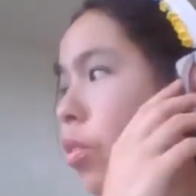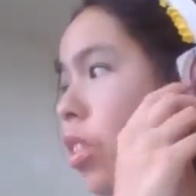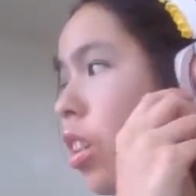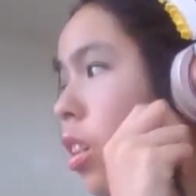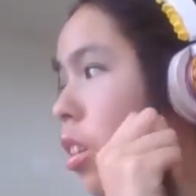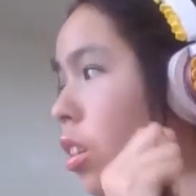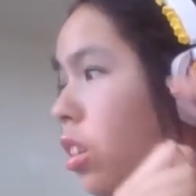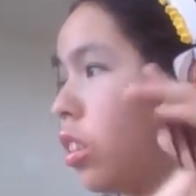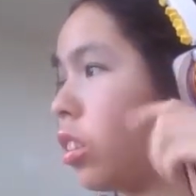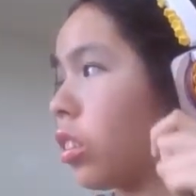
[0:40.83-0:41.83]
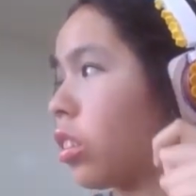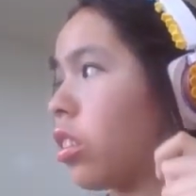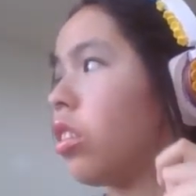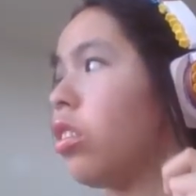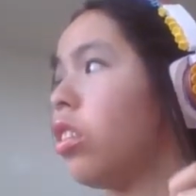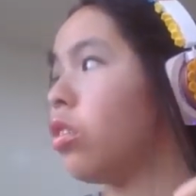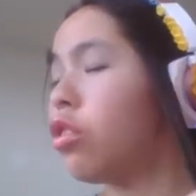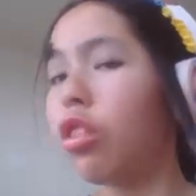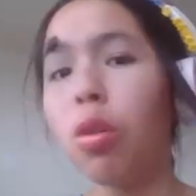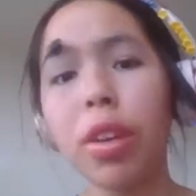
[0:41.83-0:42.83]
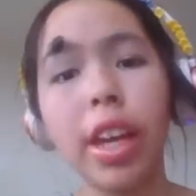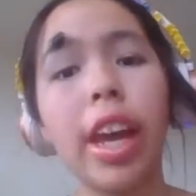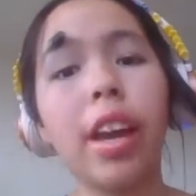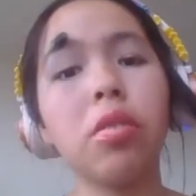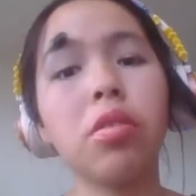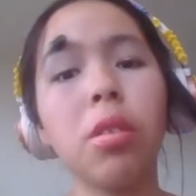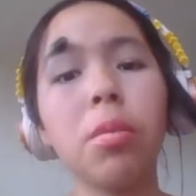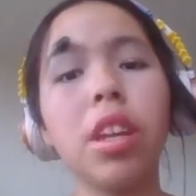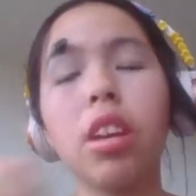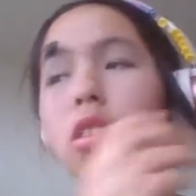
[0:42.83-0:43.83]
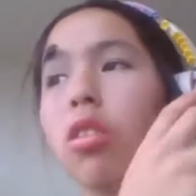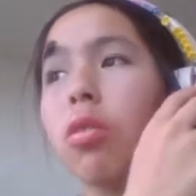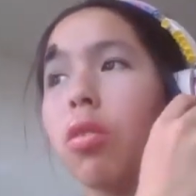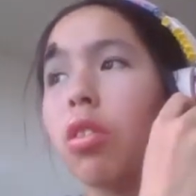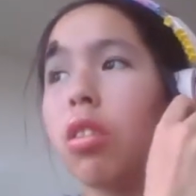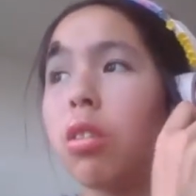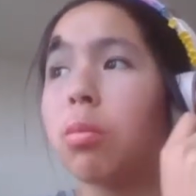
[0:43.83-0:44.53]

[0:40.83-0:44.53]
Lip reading: Um, so we have somebody over,